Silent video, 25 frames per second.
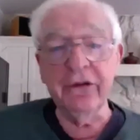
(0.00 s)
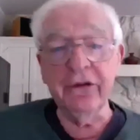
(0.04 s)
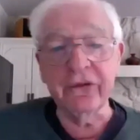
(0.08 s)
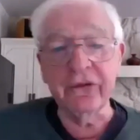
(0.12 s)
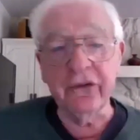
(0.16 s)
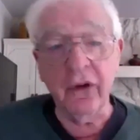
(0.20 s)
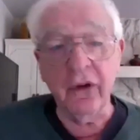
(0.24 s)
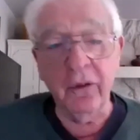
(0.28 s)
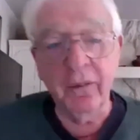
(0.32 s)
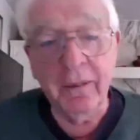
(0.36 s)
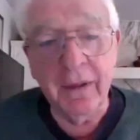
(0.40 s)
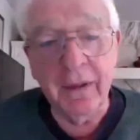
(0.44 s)

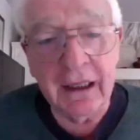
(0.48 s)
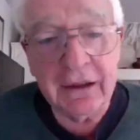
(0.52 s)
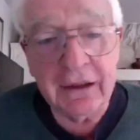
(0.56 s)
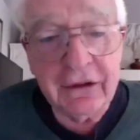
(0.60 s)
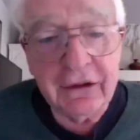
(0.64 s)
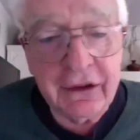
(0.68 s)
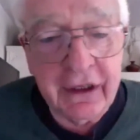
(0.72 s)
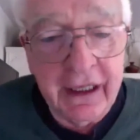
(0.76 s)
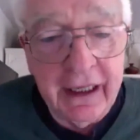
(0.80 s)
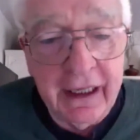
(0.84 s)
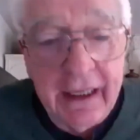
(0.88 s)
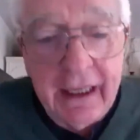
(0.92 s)
so
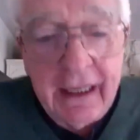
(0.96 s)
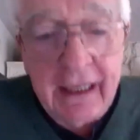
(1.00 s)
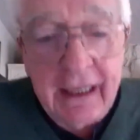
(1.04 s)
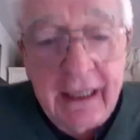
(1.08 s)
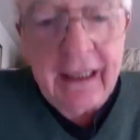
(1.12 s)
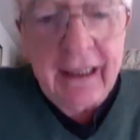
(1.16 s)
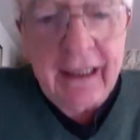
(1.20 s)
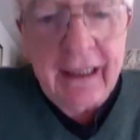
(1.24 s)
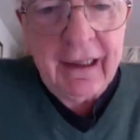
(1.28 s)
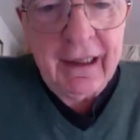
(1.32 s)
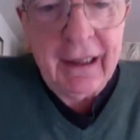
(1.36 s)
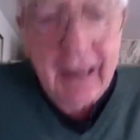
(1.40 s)
much,
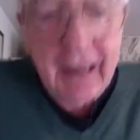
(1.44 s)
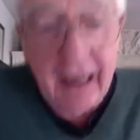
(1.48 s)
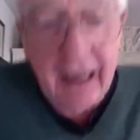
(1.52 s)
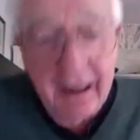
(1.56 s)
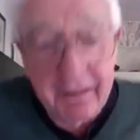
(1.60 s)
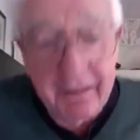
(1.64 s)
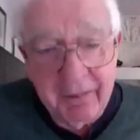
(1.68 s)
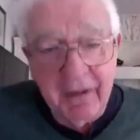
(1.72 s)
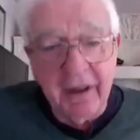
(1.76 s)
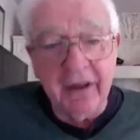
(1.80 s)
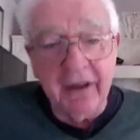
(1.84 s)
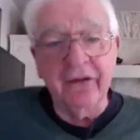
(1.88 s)
Keyanna. I
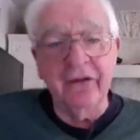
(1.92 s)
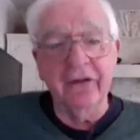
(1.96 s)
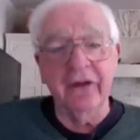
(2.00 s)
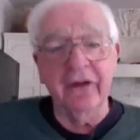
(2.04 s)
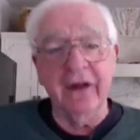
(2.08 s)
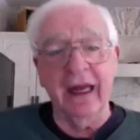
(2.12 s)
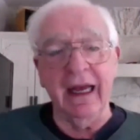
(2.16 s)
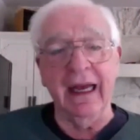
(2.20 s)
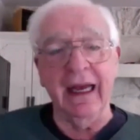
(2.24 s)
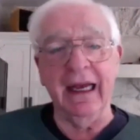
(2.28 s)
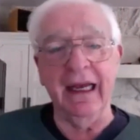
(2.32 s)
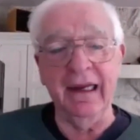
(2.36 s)
must
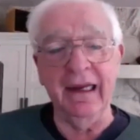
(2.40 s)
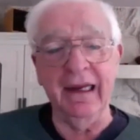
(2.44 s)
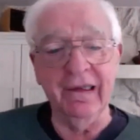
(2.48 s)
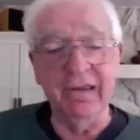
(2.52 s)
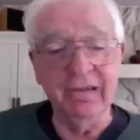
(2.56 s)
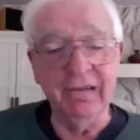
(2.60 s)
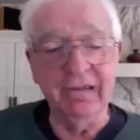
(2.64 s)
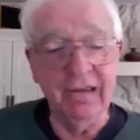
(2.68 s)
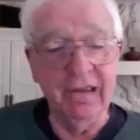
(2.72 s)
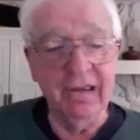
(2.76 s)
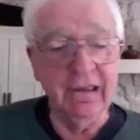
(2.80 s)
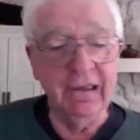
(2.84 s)
say,
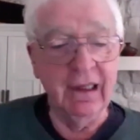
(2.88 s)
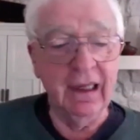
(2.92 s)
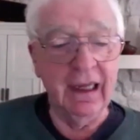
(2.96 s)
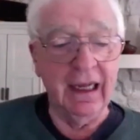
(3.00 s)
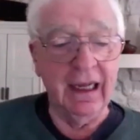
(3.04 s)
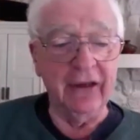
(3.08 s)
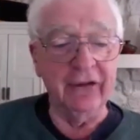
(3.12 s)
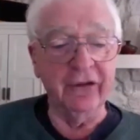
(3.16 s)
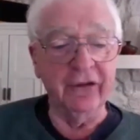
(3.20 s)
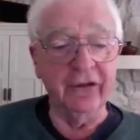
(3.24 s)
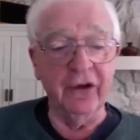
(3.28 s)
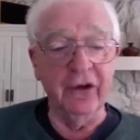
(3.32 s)

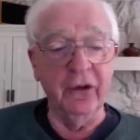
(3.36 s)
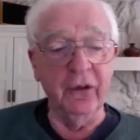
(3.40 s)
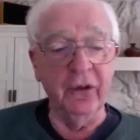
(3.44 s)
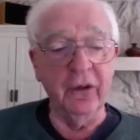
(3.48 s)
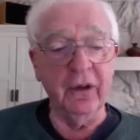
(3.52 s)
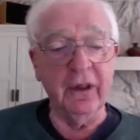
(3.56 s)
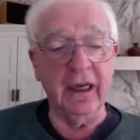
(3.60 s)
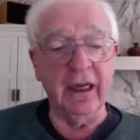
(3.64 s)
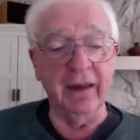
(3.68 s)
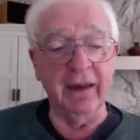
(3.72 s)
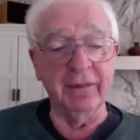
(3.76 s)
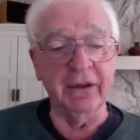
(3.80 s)
as a
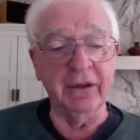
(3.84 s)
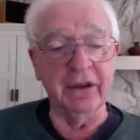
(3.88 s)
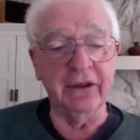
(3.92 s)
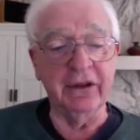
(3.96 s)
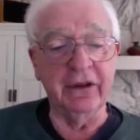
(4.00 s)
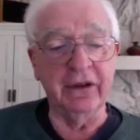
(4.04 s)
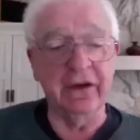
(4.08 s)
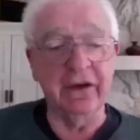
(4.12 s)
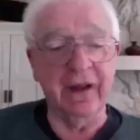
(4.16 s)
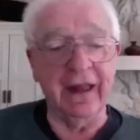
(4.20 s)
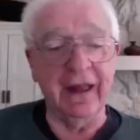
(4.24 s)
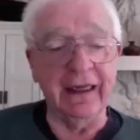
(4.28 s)
newcomer
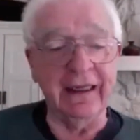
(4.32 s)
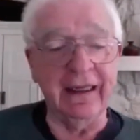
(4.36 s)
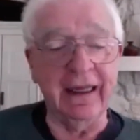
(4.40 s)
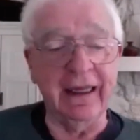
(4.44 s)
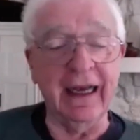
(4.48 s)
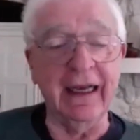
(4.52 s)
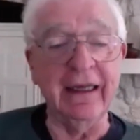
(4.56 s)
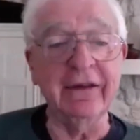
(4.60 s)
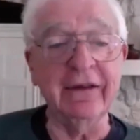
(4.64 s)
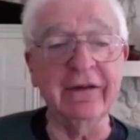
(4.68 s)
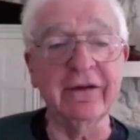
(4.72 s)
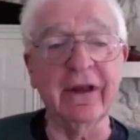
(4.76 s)
to that
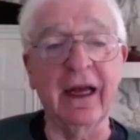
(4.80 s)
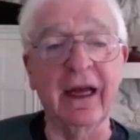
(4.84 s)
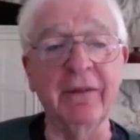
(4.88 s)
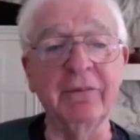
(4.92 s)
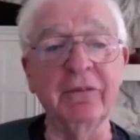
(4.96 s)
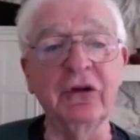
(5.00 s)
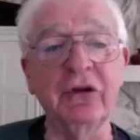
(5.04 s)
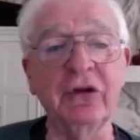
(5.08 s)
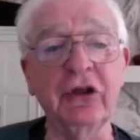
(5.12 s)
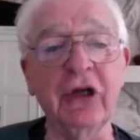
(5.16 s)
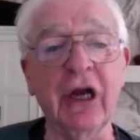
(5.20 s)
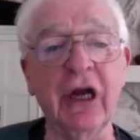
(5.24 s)
case, I'm
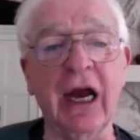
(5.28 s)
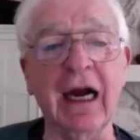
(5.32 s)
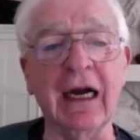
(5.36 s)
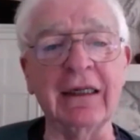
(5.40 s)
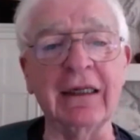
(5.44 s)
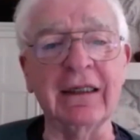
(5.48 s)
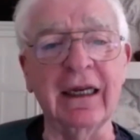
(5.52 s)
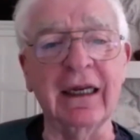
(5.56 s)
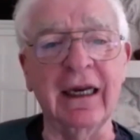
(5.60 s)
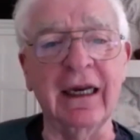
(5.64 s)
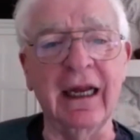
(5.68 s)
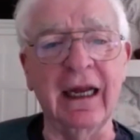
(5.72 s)

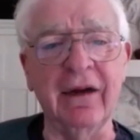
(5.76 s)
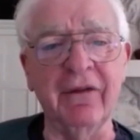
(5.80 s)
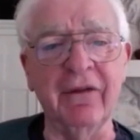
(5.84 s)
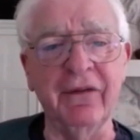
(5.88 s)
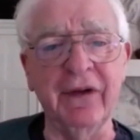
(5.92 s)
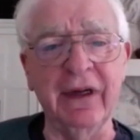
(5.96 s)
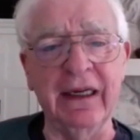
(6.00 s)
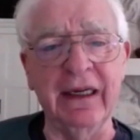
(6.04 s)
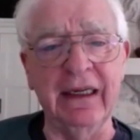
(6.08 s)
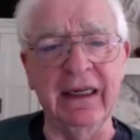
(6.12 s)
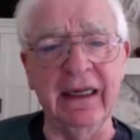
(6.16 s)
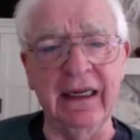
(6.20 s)
shocked at
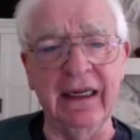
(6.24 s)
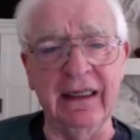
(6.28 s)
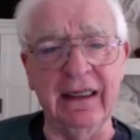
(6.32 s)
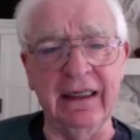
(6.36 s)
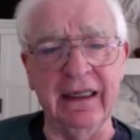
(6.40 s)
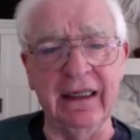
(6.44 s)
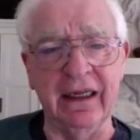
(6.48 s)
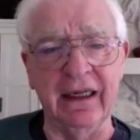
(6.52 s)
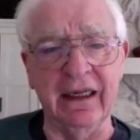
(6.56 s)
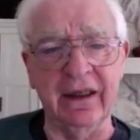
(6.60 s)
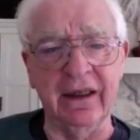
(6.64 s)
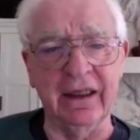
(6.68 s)
every
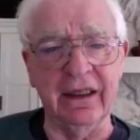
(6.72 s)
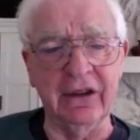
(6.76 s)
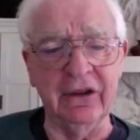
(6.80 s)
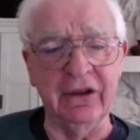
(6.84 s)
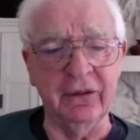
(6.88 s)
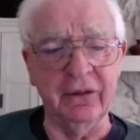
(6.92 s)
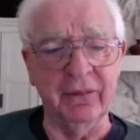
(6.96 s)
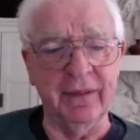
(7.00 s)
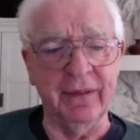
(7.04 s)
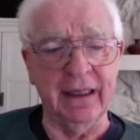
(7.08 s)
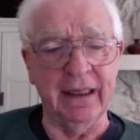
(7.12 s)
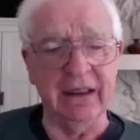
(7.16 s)
detail that
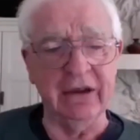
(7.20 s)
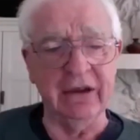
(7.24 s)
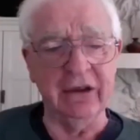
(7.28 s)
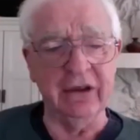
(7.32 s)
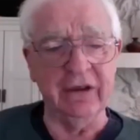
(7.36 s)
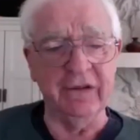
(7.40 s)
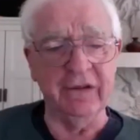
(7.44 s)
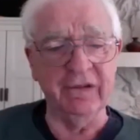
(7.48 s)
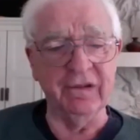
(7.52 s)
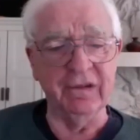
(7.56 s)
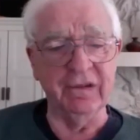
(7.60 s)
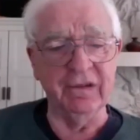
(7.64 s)
you
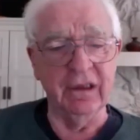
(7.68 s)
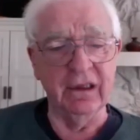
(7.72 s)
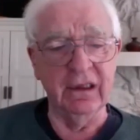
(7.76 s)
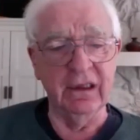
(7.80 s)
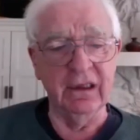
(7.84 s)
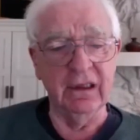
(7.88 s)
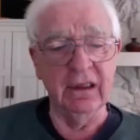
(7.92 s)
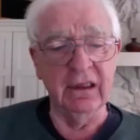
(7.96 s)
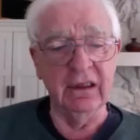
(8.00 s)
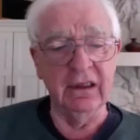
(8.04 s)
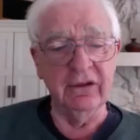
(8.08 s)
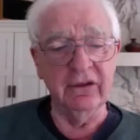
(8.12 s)
mentioned.
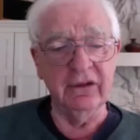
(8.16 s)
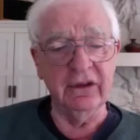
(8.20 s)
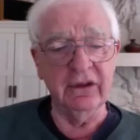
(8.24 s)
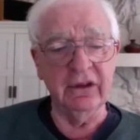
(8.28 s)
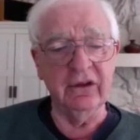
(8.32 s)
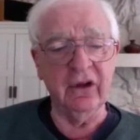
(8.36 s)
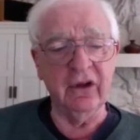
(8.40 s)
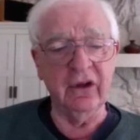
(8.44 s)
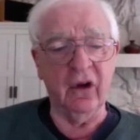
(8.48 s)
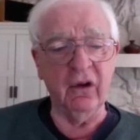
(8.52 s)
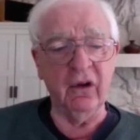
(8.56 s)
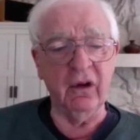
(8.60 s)
The
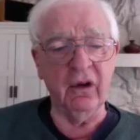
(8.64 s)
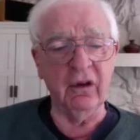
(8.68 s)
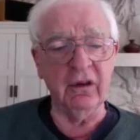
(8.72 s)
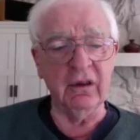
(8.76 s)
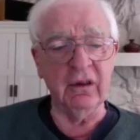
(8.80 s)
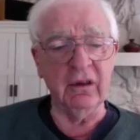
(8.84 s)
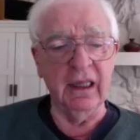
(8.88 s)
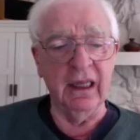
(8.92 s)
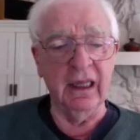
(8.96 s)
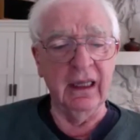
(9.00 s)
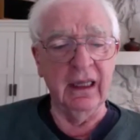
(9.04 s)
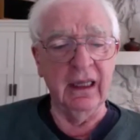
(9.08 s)
total